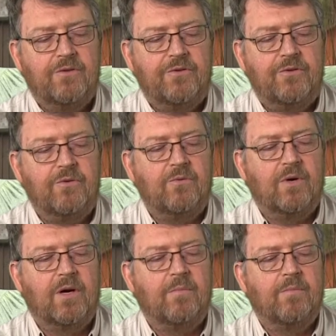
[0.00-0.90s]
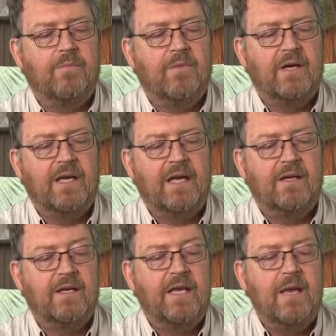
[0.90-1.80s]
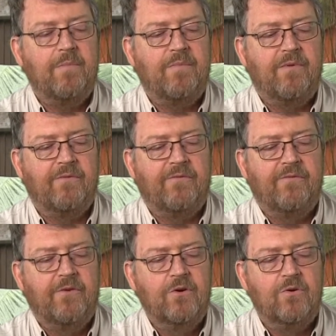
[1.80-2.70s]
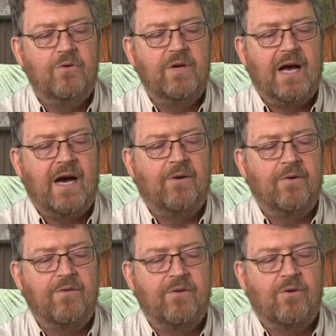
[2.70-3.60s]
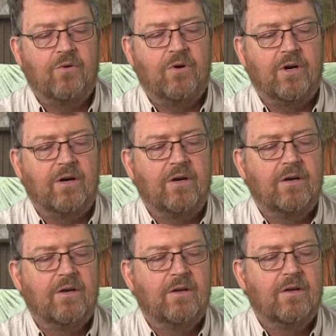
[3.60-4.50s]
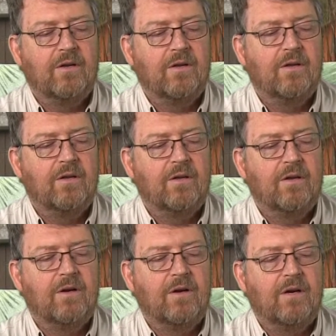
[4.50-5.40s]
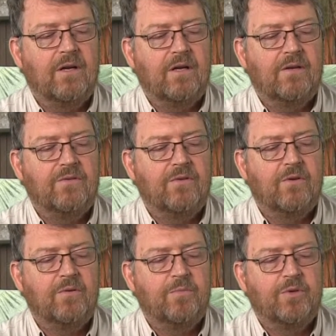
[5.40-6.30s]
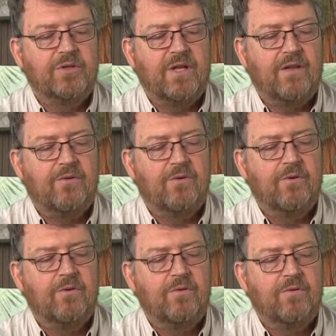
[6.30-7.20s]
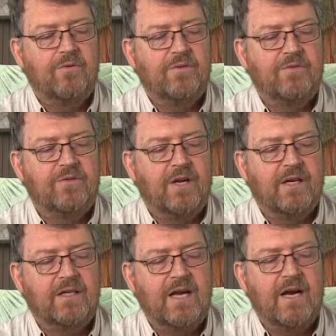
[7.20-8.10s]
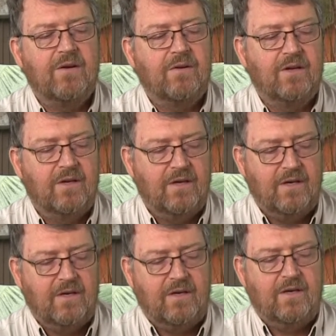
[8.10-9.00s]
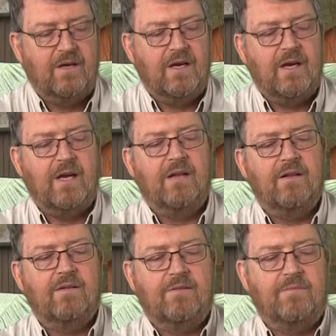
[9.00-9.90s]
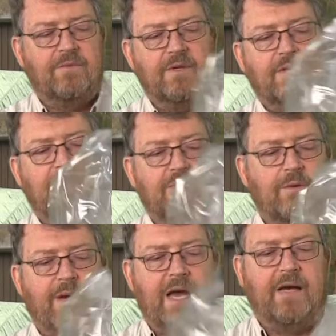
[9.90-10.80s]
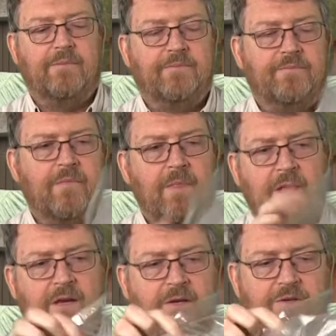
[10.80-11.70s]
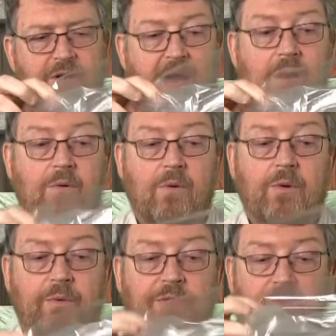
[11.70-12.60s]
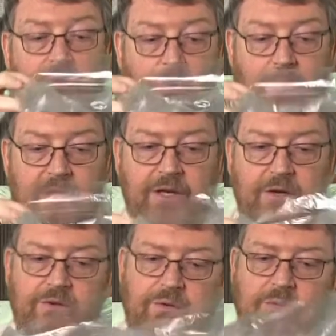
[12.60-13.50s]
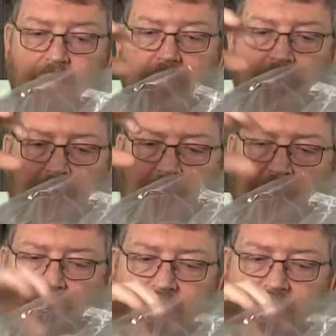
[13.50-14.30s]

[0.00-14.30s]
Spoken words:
to, again, to keep the food out of the corner. All right, so just push that through, snug it down, and there's our bag. So now what we would normally do is we would put the